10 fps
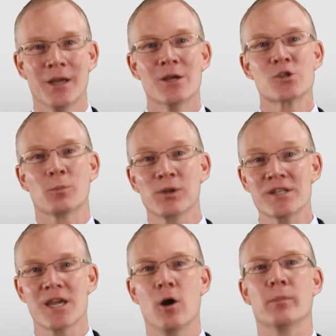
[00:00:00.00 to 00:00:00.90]
So
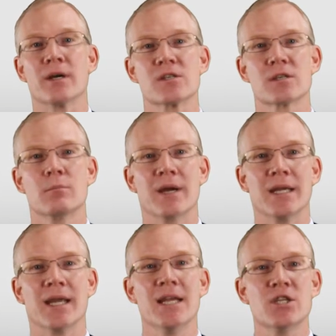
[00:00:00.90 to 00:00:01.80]
please help us by
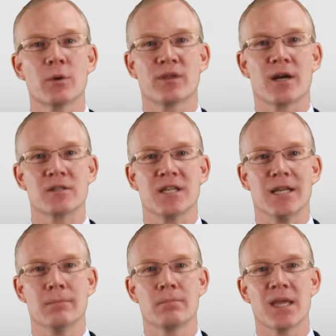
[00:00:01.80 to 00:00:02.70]
engaging with our team